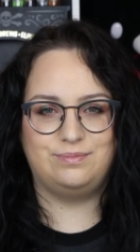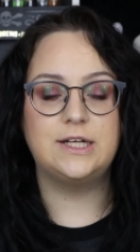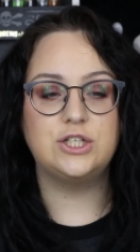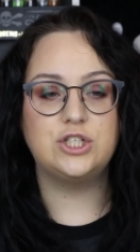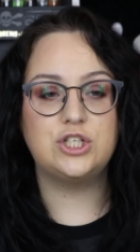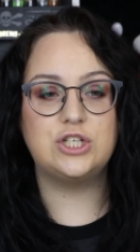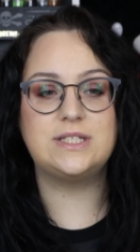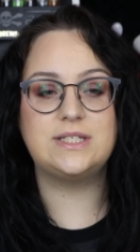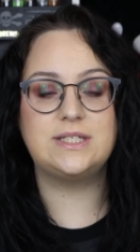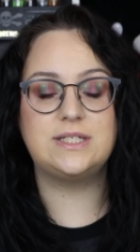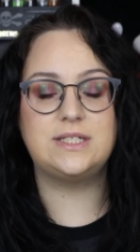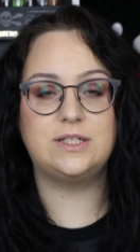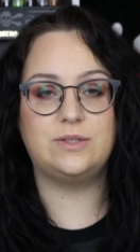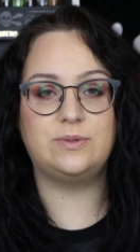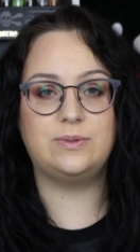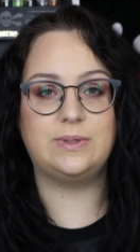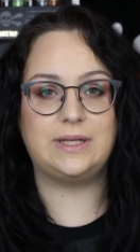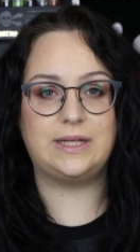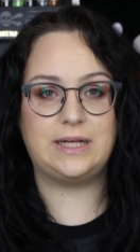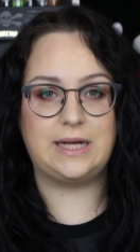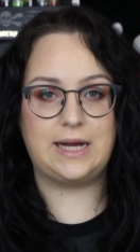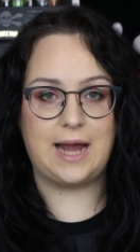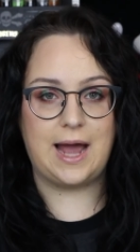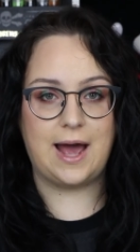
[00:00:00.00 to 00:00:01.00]
Just to
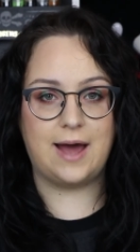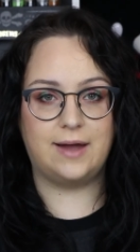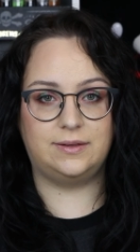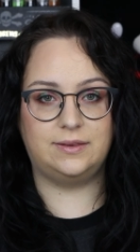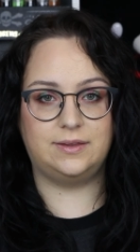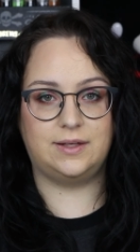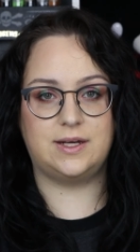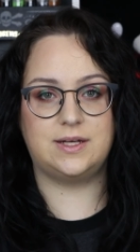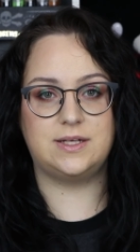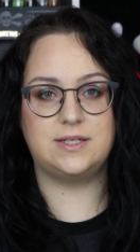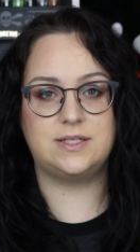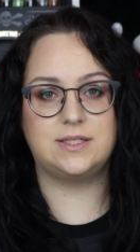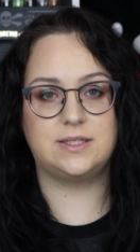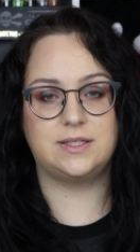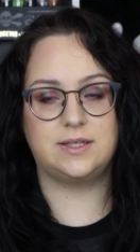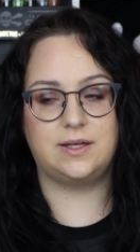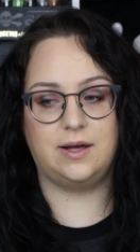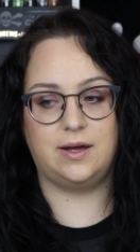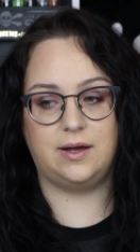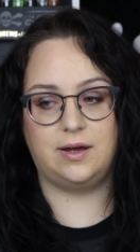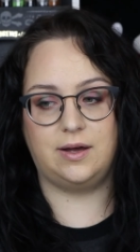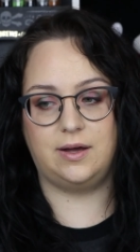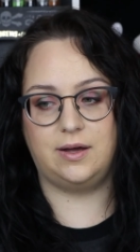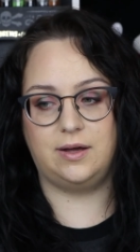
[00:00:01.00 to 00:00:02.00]
really end this,
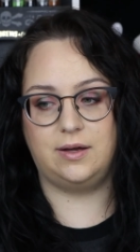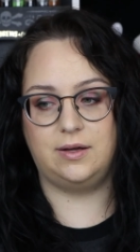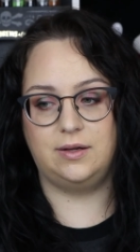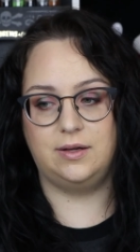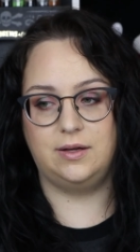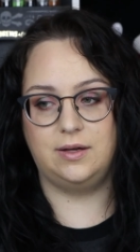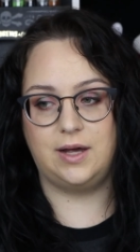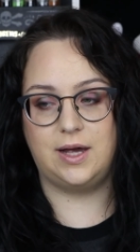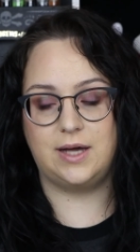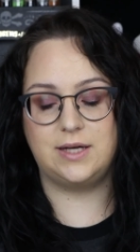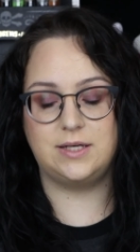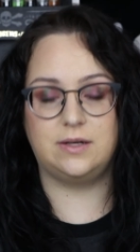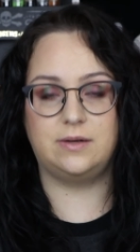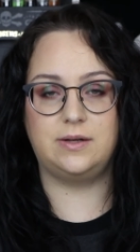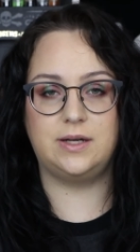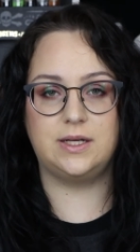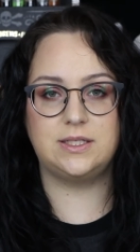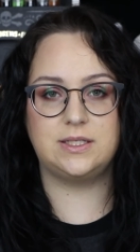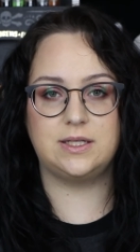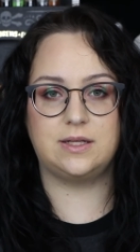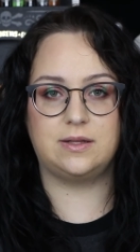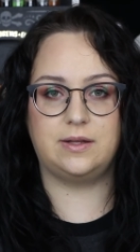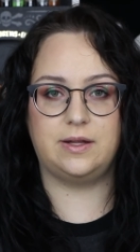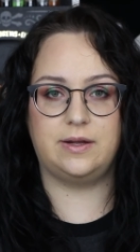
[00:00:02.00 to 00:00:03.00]
I don't get
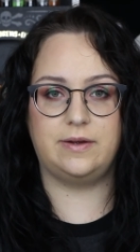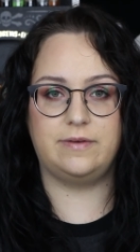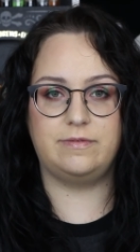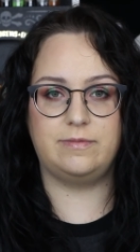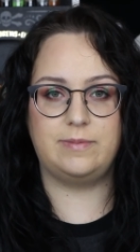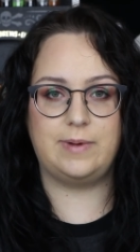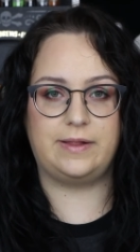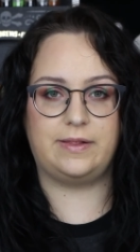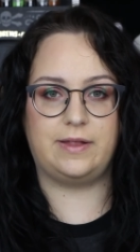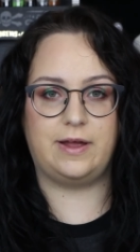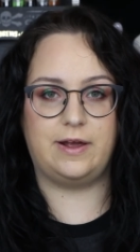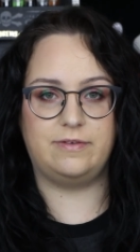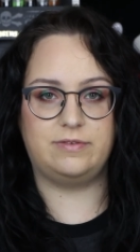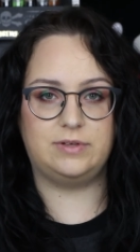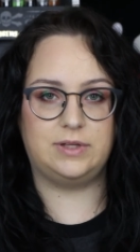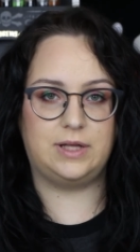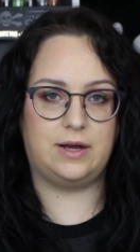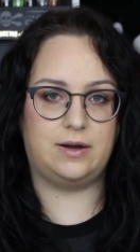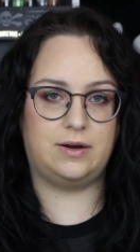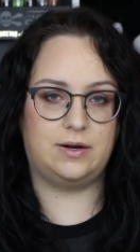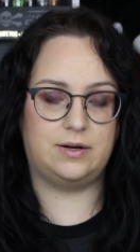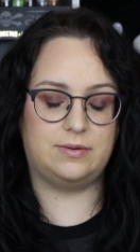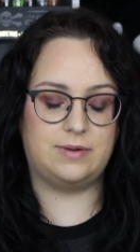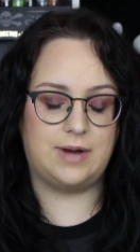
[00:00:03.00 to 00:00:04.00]
to live my life
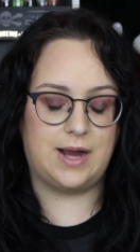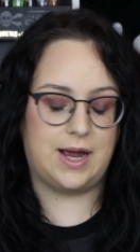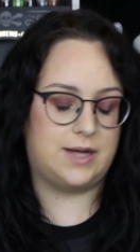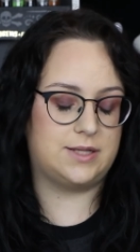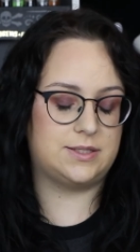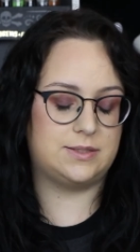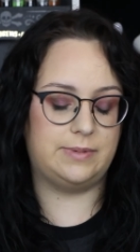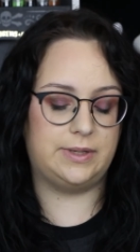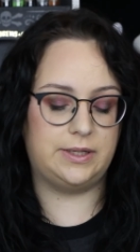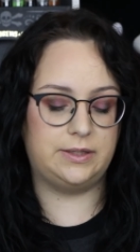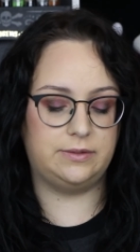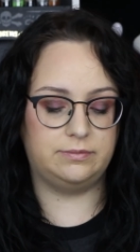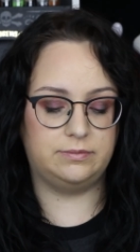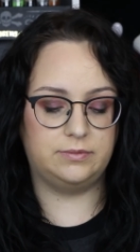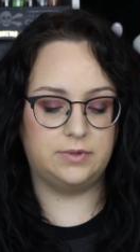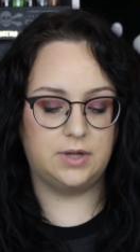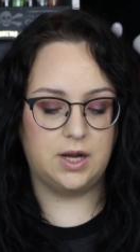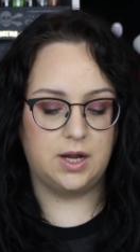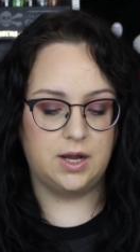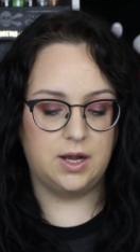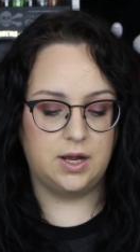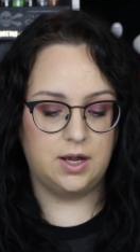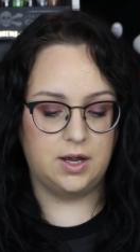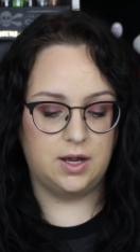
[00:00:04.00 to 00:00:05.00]
without harassment.
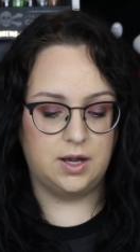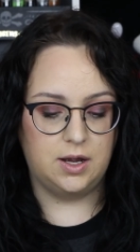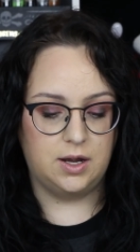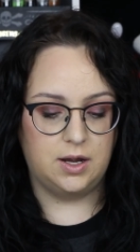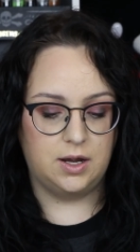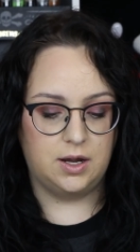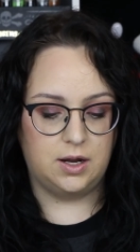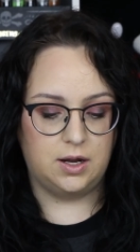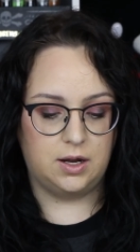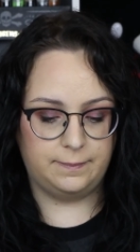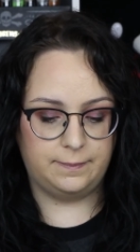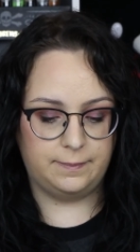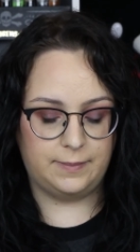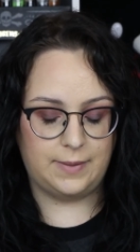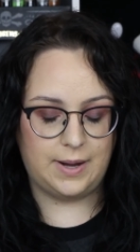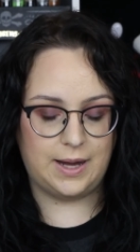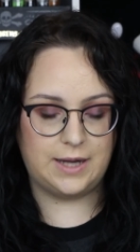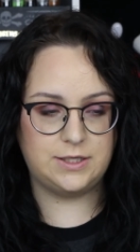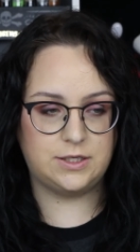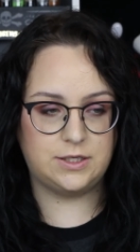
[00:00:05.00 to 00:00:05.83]
I